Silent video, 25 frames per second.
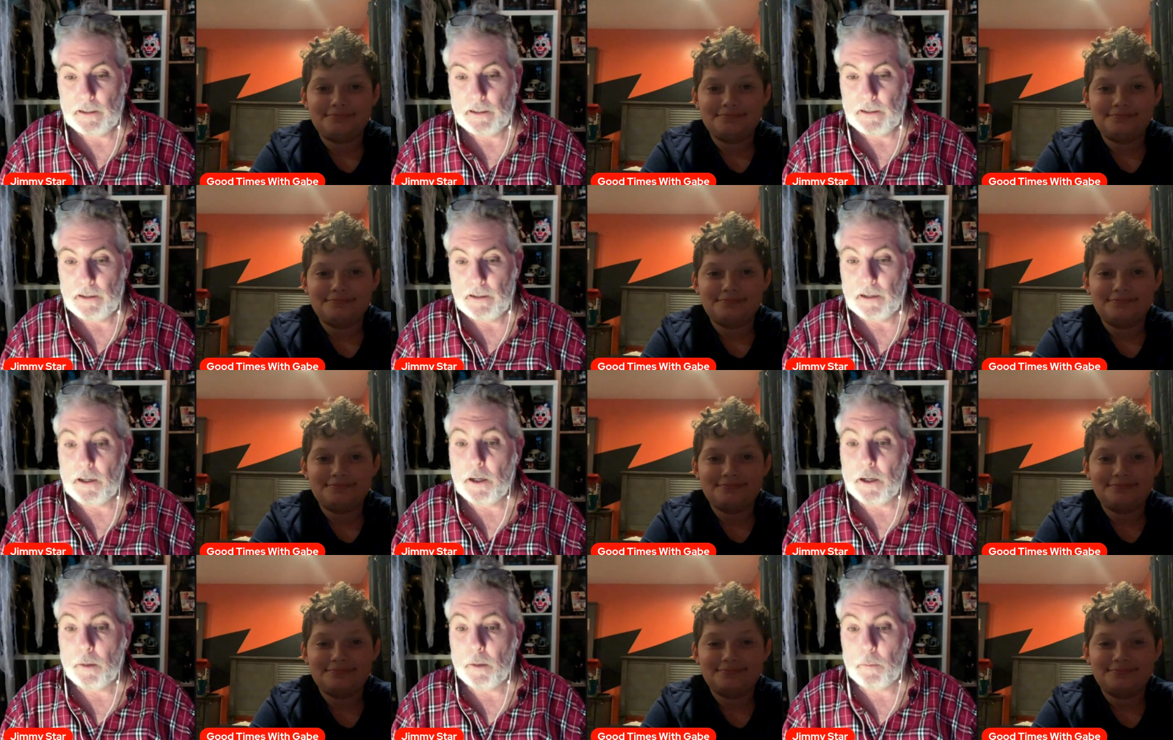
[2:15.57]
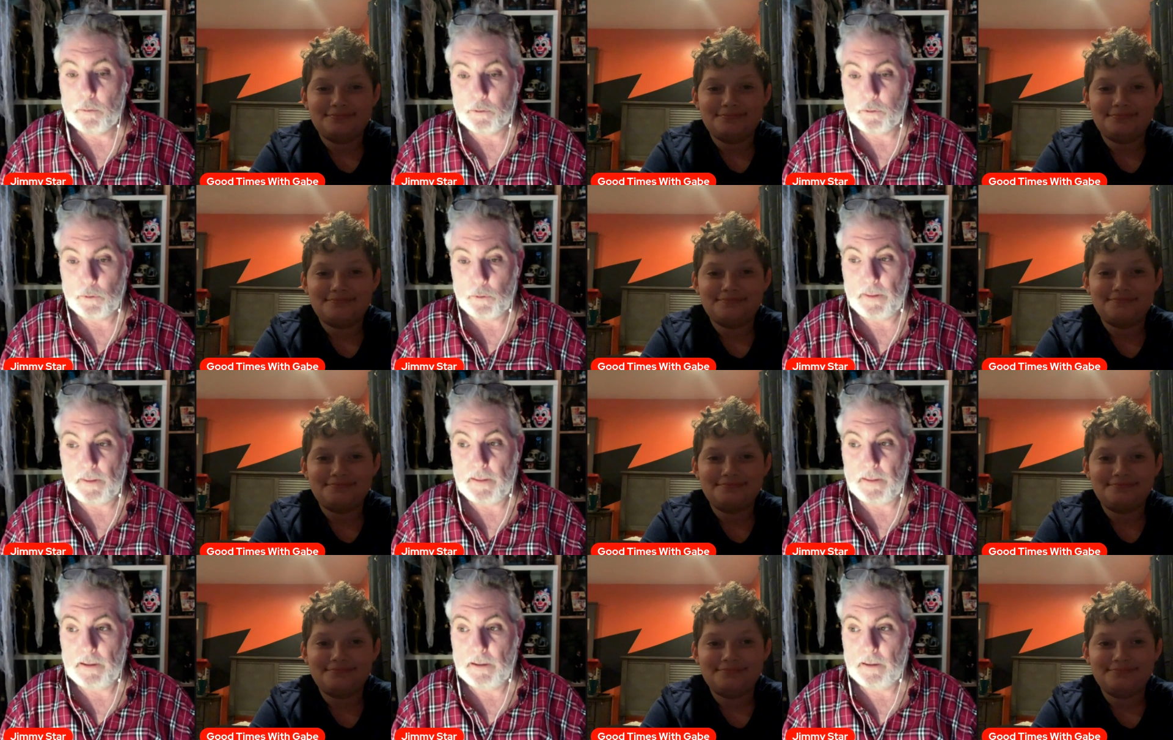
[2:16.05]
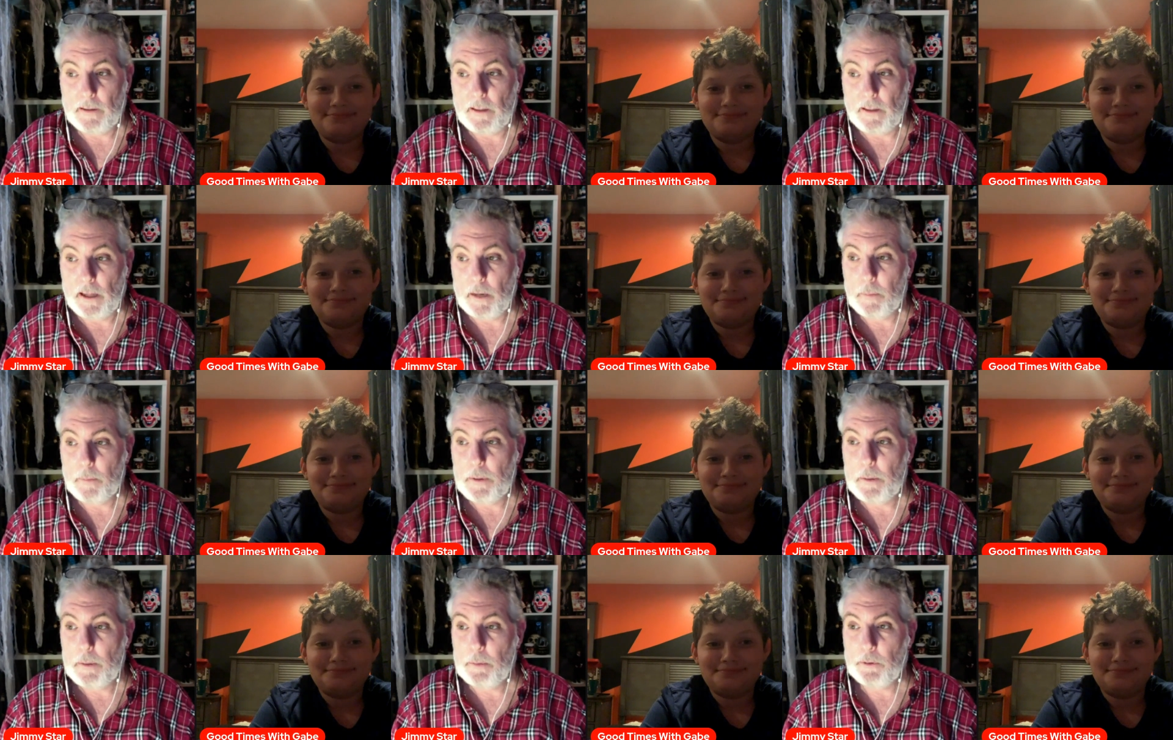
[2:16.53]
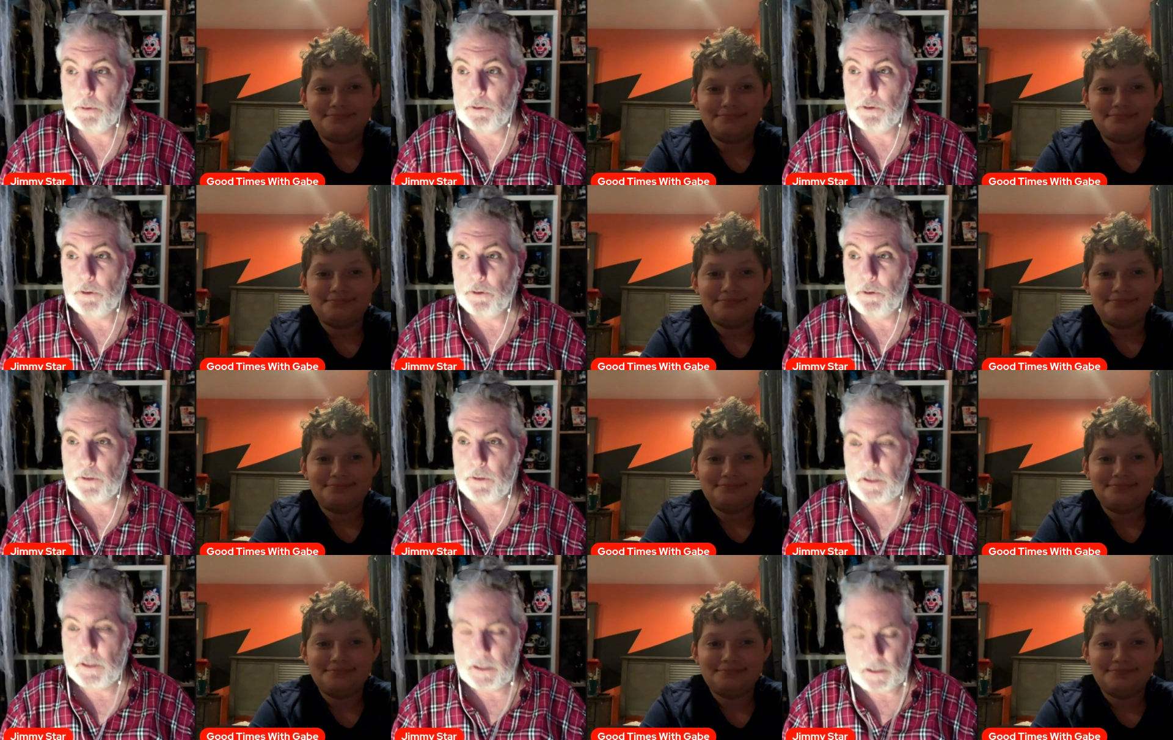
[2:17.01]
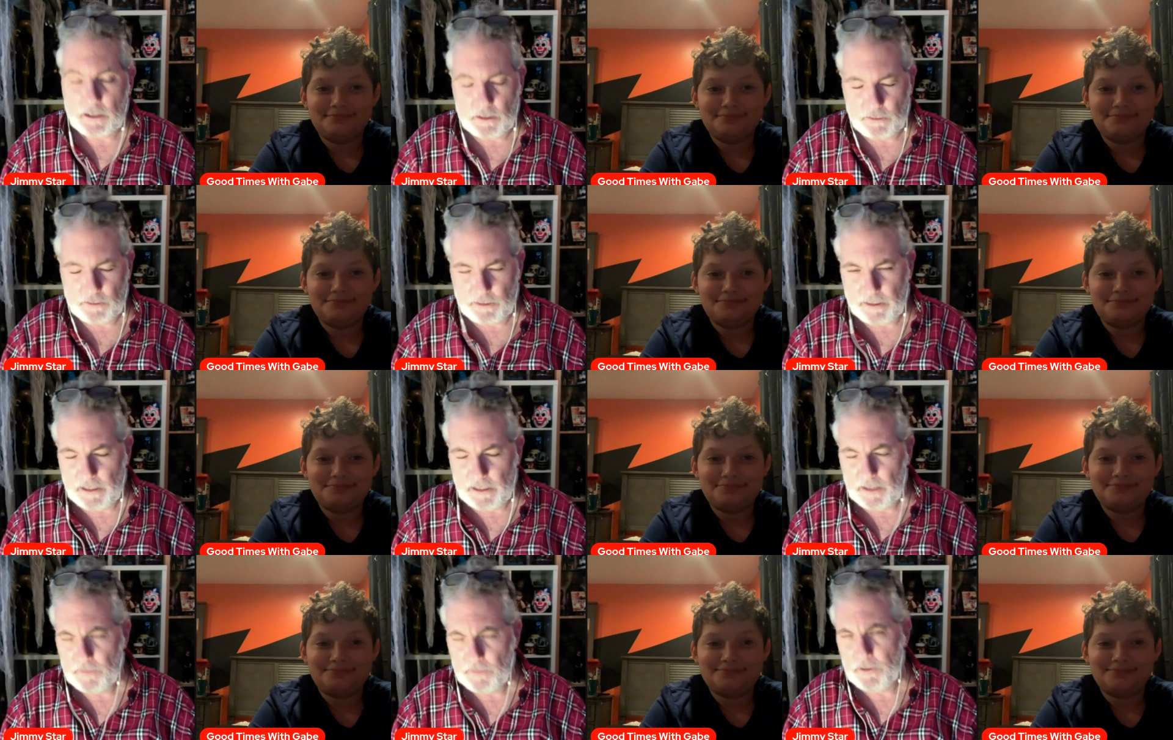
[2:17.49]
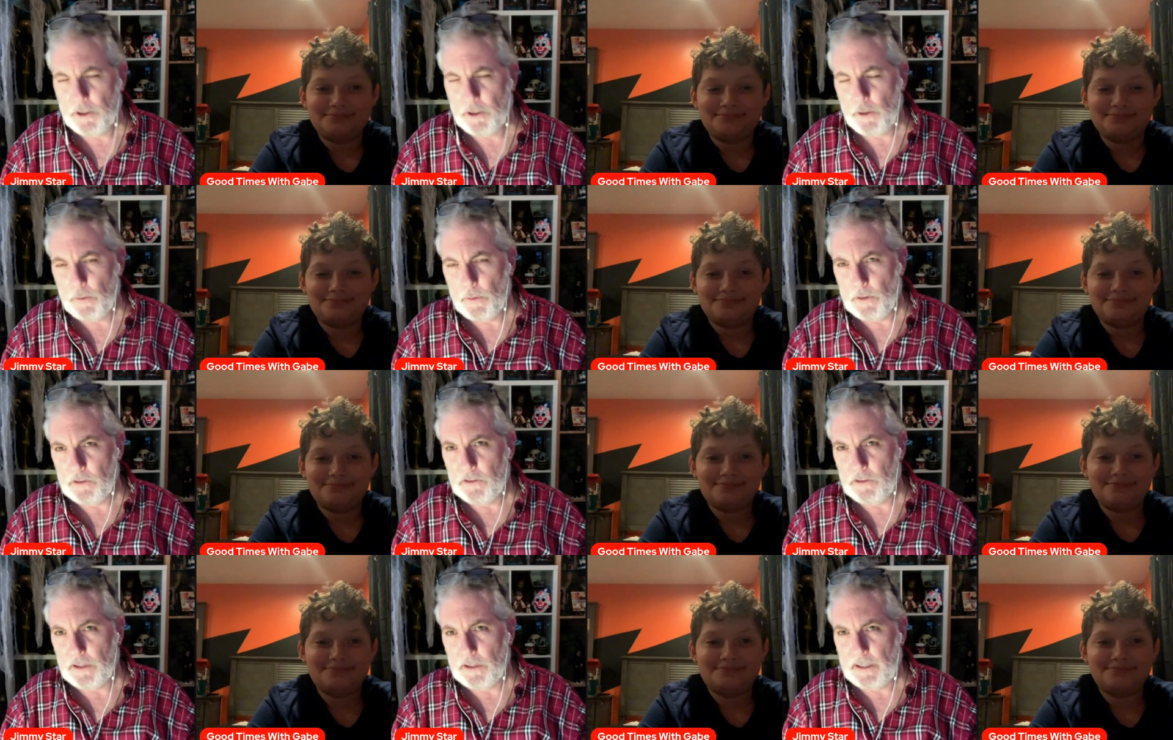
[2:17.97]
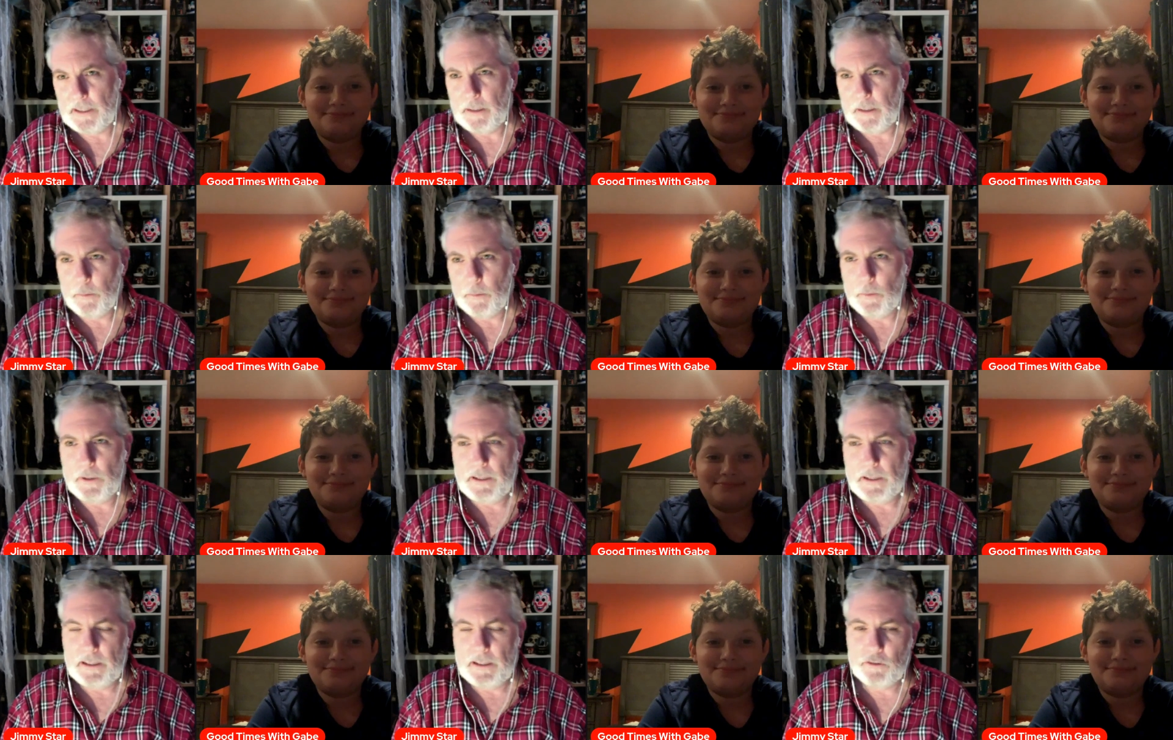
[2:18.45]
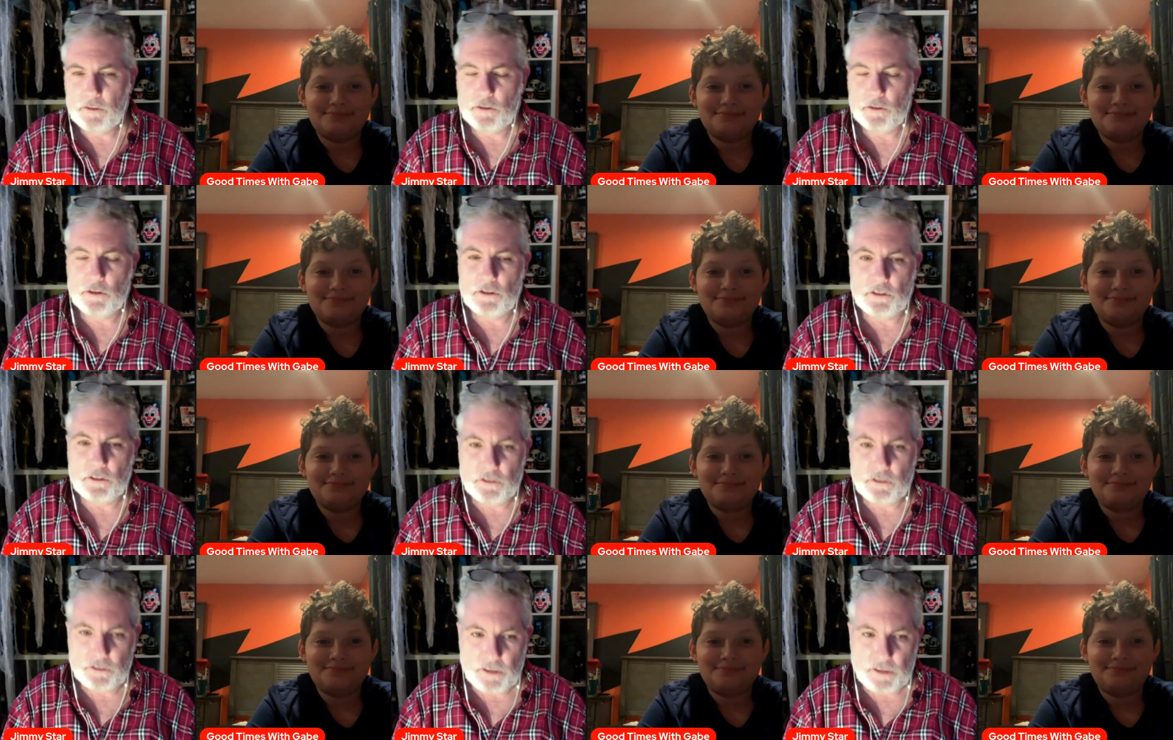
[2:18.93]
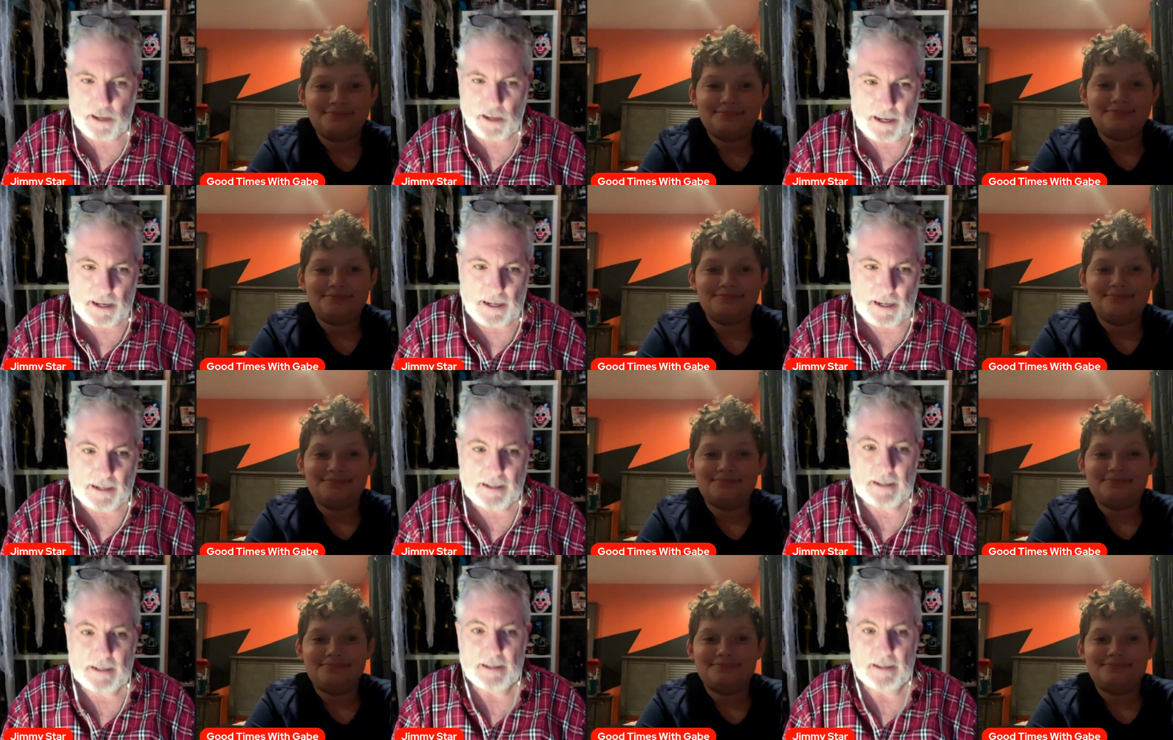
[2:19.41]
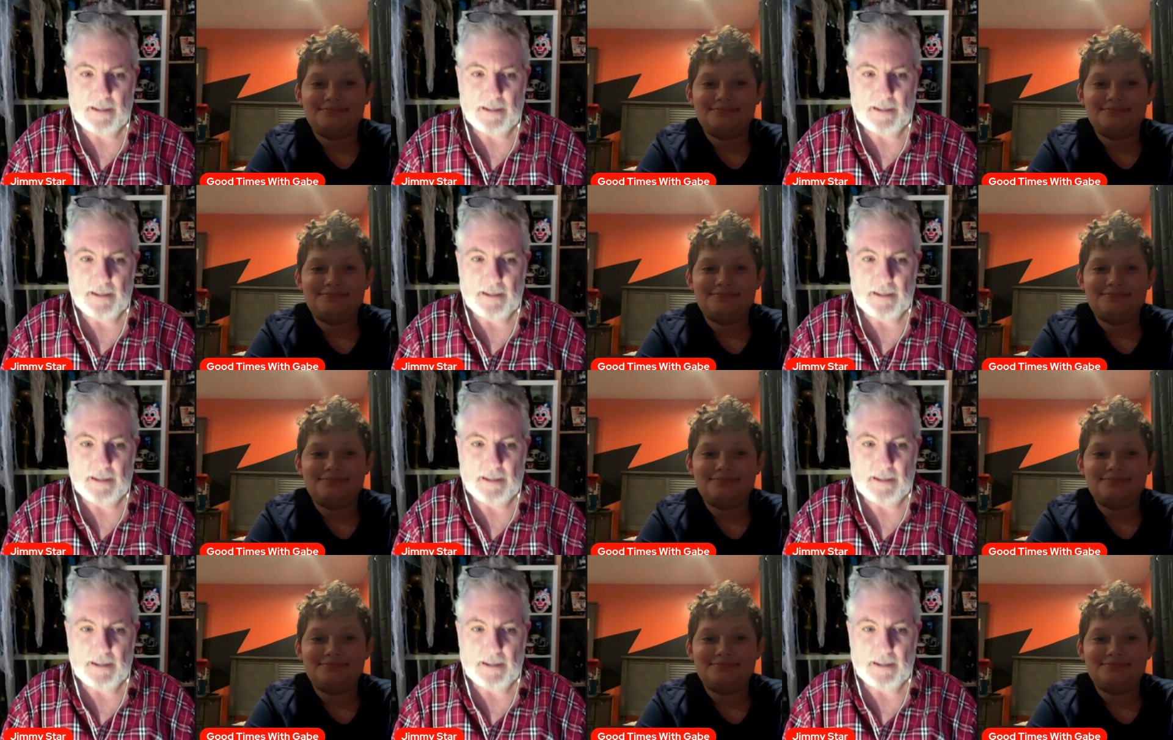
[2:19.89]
Speaker 1: Um, so I think a lot of people tune in because they never know exactly what he's going to say.